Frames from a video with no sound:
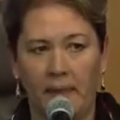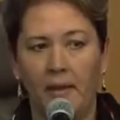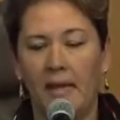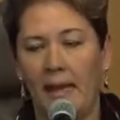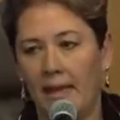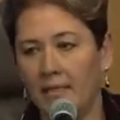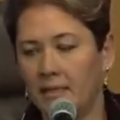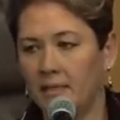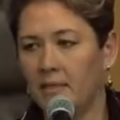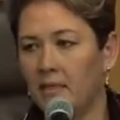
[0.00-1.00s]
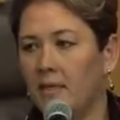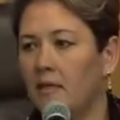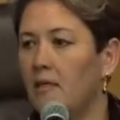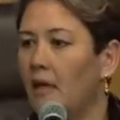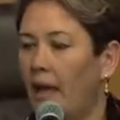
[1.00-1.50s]

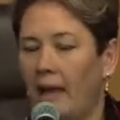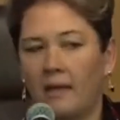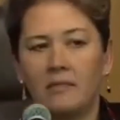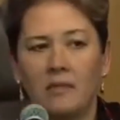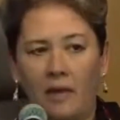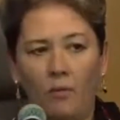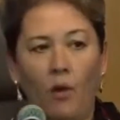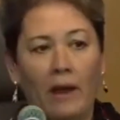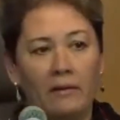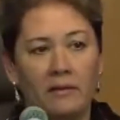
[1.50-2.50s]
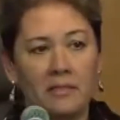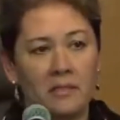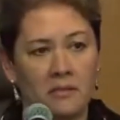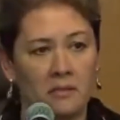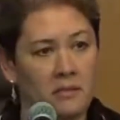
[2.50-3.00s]
AT&T has a
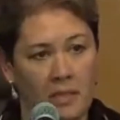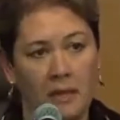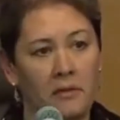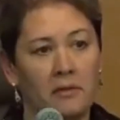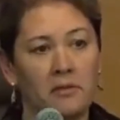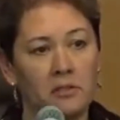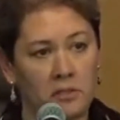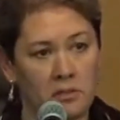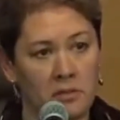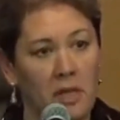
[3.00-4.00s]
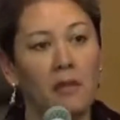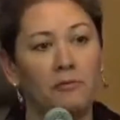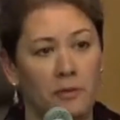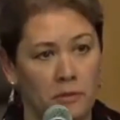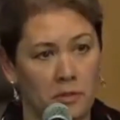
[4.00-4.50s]
wireless cellular
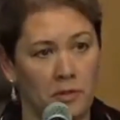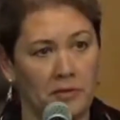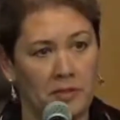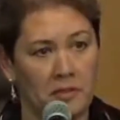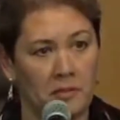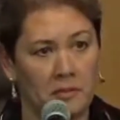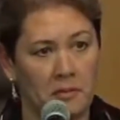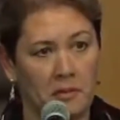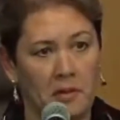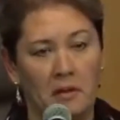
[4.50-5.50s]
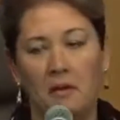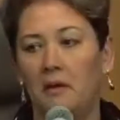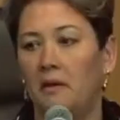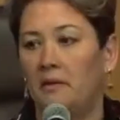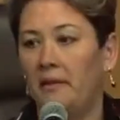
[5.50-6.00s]
telephone service.
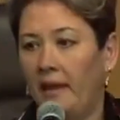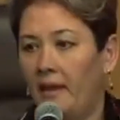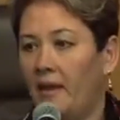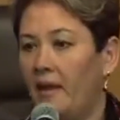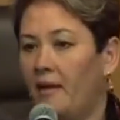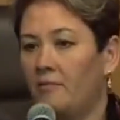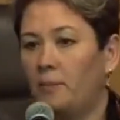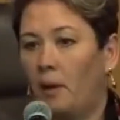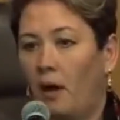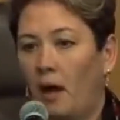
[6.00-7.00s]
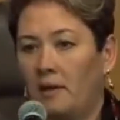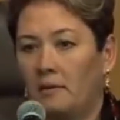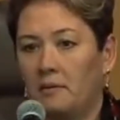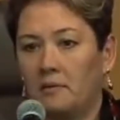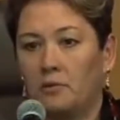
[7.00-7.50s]
They have bought
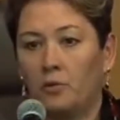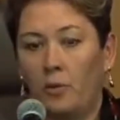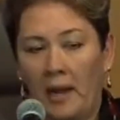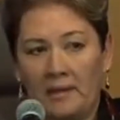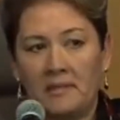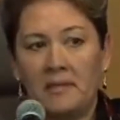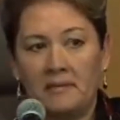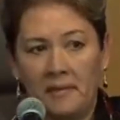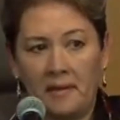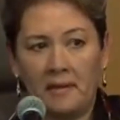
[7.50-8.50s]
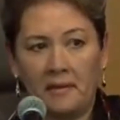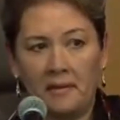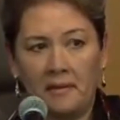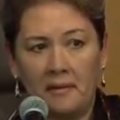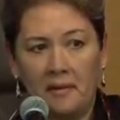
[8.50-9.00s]
DirecTV.
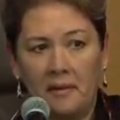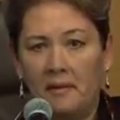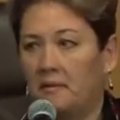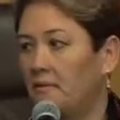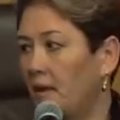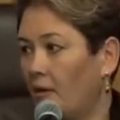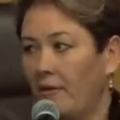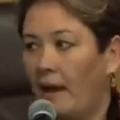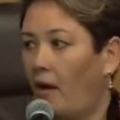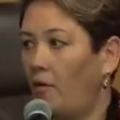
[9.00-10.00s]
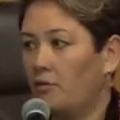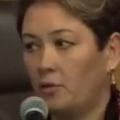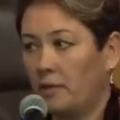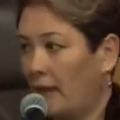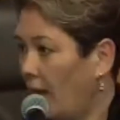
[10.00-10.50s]
They are now
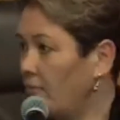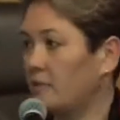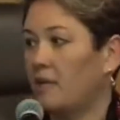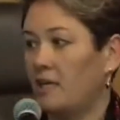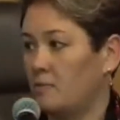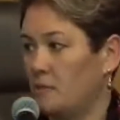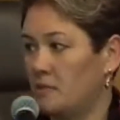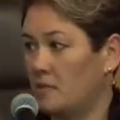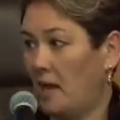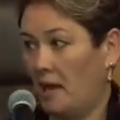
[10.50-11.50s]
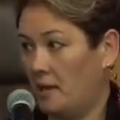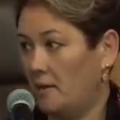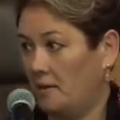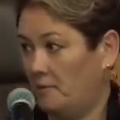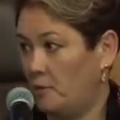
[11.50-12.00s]
doing advertisements
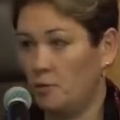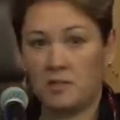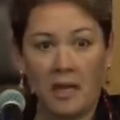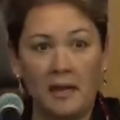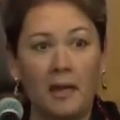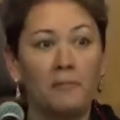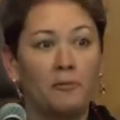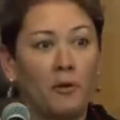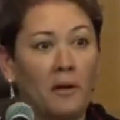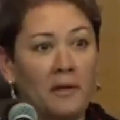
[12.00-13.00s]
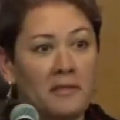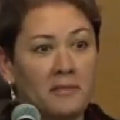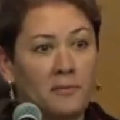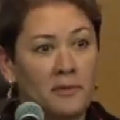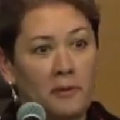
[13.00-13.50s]
saying, if you sign up for us
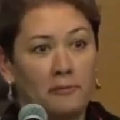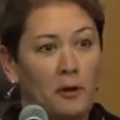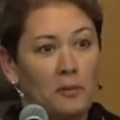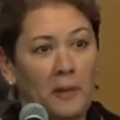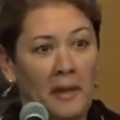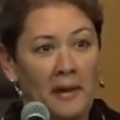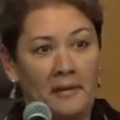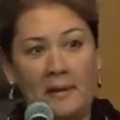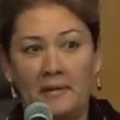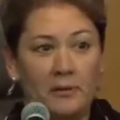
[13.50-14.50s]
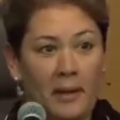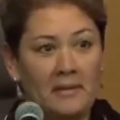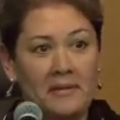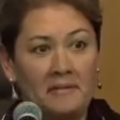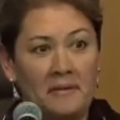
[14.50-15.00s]
with our phone plan, you get
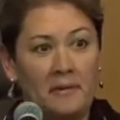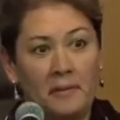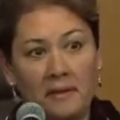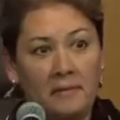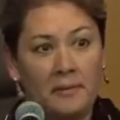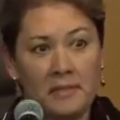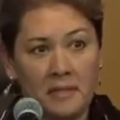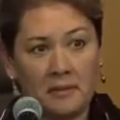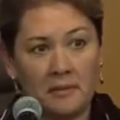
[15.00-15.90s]
DirecTV, we'll give you a deal.